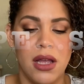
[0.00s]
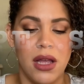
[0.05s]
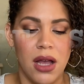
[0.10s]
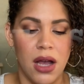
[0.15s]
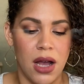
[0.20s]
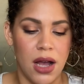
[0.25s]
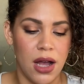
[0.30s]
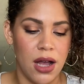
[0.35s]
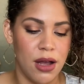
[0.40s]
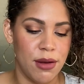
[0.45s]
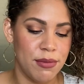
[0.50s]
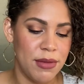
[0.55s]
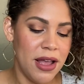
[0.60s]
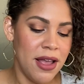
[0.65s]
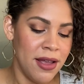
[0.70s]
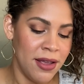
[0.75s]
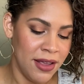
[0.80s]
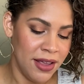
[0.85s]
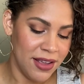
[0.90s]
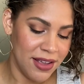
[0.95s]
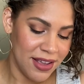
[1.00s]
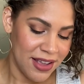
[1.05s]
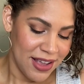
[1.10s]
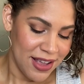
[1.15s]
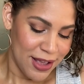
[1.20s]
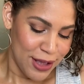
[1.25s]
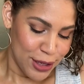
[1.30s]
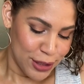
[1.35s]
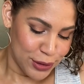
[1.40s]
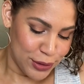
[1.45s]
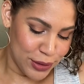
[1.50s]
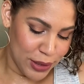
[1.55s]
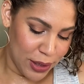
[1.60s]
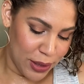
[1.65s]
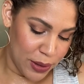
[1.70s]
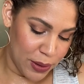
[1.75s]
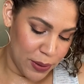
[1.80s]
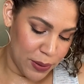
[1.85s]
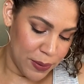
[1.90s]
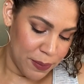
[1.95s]
The
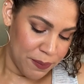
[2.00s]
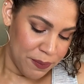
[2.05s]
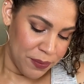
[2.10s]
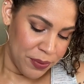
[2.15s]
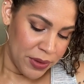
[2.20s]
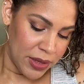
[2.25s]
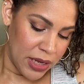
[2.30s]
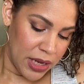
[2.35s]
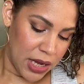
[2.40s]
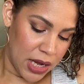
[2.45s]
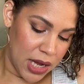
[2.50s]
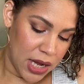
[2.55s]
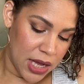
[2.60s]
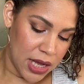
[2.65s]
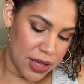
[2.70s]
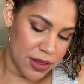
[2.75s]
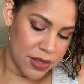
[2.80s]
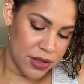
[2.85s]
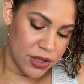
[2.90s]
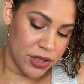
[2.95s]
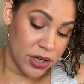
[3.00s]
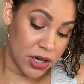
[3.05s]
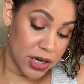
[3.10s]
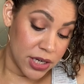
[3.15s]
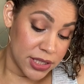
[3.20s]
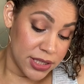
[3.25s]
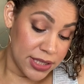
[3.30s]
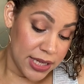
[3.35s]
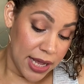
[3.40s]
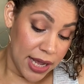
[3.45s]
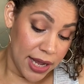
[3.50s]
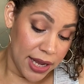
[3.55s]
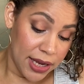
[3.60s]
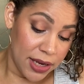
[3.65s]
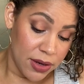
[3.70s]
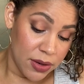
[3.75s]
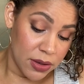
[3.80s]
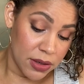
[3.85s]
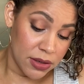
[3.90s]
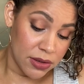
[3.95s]
Dark
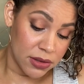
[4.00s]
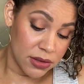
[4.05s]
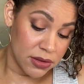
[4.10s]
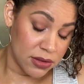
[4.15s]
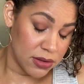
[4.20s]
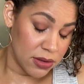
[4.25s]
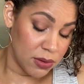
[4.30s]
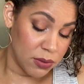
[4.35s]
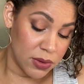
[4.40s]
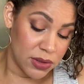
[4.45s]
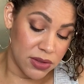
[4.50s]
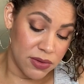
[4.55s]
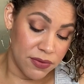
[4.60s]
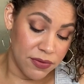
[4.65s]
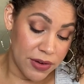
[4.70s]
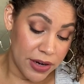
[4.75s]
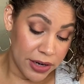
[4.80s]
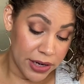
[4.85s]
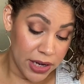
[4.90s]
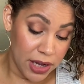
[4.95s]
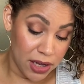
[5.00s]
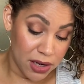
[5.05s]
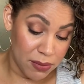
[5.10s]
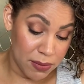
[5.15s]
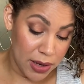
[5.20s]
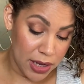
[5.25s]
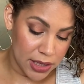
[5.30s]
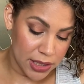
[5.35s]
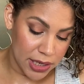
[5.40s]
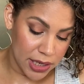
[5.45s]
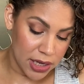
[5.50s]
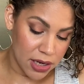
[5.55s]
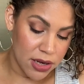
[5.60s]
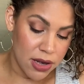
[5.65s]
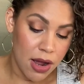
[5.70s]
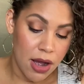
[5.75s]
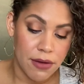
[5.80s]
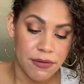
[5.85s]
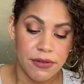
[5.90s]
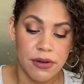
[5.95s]
Side was very animalic
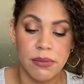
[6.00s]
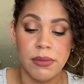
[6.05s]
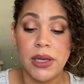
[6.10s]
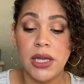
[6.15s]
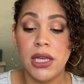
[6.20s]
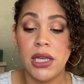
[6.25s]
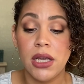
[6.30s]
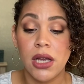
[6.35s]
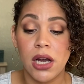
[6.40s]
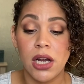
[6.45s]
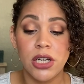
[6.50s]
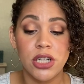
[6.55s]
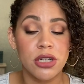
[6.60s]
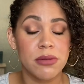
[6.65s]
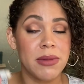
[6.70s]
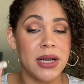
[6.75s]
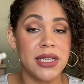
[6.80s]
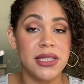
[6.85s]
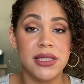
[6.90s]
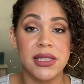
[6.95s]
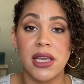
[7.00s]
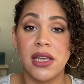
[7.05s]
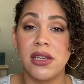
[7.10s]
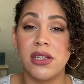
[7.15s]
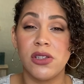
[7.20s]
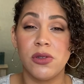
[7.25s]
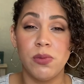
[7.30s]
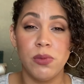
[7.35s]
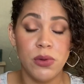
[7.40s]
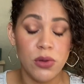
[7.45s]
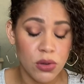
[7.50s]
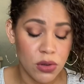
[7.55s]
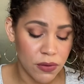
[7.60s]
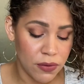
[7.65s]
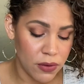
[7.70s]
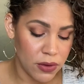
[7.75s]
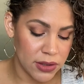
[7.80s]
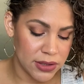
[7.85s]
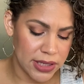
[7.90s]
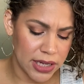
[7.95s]
and not for me. Under My Skin is
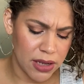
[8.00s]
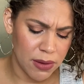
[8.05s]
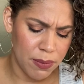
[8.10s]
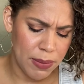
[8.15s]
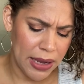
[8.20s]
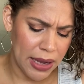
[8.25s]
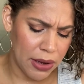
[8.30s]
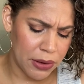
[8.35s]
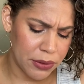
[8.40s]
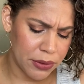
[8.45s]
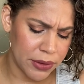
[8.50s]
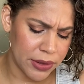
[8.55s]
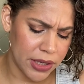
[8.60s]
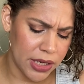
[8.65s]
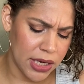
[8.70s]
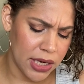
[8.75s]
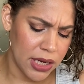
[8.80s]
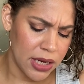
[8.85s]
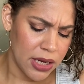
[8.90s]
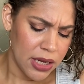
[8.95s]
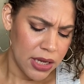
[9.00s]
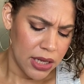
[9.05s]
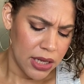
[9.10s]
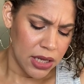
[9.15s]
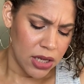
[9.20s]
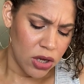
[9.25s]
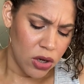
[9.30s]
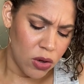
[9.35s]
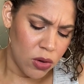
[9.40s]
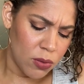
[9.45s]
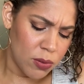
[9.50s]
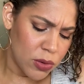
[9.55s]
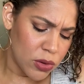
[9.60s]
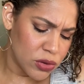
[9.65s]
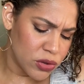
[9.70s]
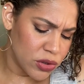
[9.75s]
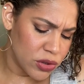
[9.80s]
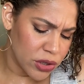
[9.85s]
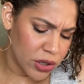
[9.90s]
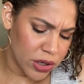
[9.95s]
beautiful. It's like a powdery,
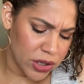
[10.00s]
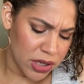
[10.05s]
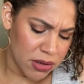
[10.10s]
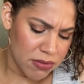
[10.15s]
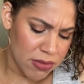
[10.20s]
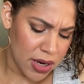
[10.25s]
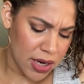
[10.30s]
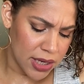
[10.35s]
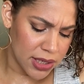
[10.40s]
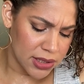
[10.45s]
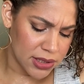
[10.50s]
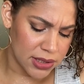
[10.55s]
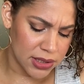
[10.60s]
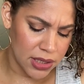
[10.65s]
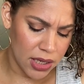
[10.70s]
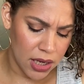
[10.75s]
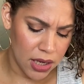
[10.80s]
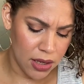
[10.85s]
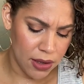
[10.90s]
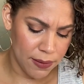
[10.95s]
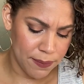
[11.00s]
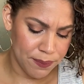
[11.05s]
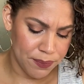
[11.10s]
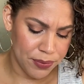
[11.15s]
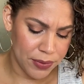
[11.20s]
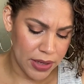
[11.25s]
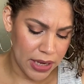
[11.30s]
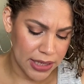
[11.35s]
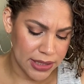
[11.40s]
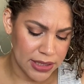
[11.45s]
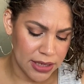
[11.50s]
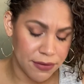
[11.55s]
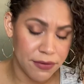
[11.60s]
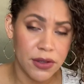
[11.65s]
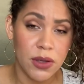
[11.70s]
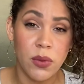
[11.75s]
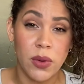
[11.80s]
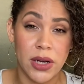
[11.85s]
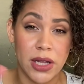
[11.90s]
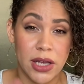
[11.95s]
almost dirty musk. I
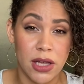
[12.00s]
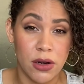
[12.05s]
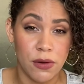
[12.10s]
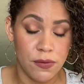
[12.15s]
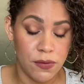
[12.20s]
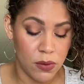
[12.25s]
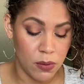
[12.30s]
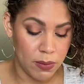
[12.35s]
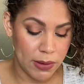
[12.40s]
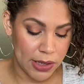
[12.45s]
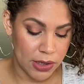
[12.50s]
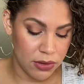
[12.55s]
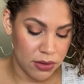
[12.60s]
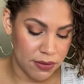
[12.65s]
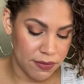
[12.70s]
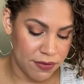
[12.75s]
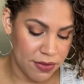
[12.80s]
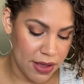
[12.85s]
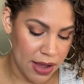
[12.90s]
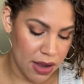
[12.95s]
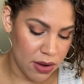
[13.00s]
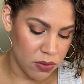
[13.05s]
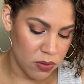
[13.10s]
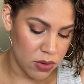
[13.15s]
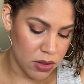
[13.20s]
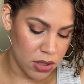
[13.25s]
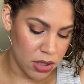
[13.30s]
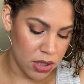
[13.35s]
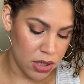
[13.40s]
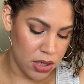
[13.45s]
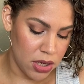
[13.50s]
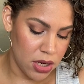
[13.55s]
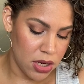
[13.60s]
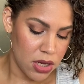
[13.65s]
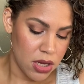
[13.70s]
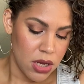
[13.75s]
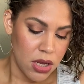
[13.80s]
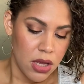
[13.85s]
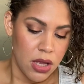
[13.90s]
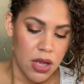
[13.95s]
definitely want to get a full bottle of that one.
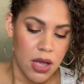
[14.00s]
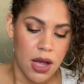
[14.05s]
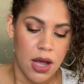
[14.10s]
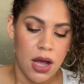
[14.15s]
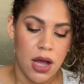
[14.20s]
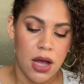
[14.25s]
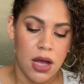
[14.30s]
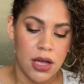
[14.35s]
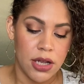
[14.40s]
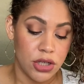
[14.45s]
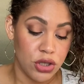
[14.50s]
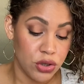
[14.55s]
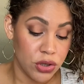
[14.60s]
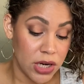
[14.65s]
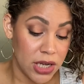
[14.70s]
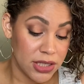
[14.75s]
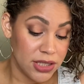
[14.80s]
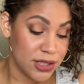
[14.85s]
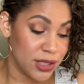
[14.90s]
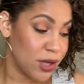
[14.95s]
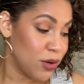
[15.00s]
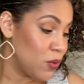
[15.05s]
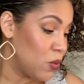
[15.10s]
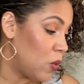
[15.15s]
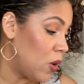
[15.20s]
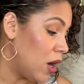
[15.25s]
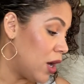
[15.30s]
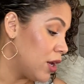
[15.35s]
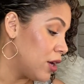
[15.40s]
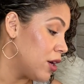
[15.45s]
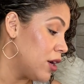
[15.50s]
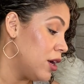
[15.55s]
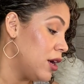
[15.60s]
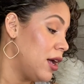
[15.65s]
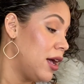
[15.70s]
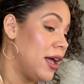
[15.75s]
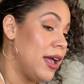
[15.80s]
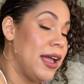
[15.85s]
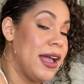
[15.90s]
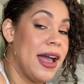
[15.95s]
Etruscan Water,
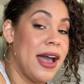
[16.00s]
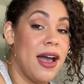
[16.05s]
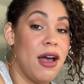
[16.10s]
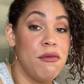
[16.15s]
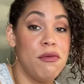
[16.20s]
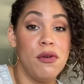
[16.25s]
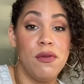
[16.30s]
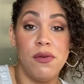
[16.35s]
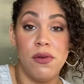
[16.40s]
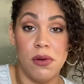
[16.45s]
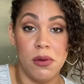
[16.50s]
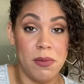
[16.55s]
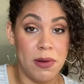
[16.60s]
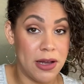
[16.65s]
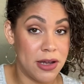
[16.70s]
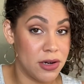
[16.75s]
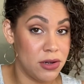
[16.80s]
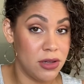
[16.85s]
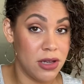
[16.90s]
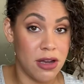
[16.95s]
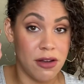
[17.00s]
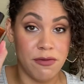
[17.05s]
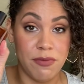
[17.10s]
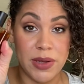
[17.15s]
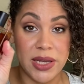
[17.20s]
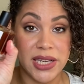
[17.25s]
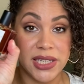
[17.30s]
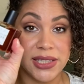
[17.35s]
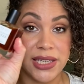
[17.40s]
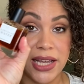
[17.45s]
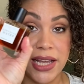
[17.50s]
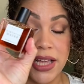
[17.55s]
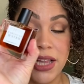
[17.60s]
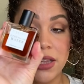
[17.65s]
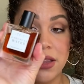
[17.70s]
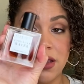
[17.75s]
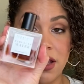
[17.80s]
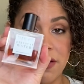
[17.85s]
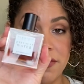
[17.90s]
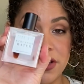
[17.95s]
I have a full bottle of because I
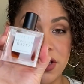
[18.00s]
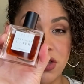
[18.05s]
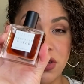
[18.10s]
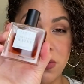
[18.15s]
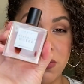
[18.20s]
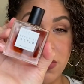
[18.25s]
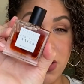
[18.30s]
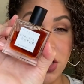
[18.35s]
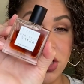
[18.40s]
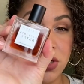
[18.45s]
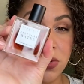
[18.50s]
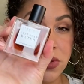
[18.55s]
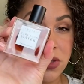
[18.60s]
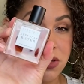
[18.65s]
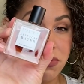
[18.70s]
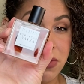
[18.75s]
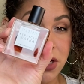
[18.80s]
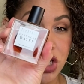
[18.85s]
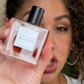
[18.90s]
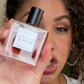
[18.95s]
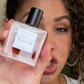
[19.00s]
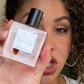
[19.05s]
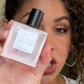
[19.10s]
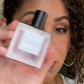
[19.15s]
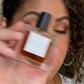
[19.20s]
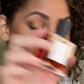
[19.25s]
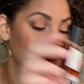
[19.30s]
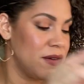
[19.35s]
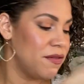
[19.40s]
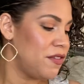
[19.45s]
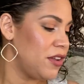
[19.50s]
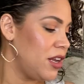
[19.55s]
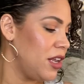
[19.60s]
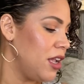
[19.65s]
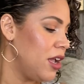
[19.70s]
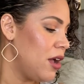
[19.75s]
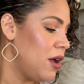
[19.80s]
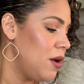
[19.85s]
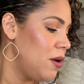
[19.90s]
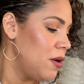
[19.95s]
love it so much. It was in my Shipra
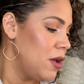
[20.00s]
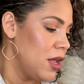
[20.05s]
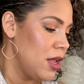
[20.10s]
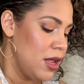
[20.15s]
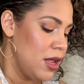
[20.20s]
video.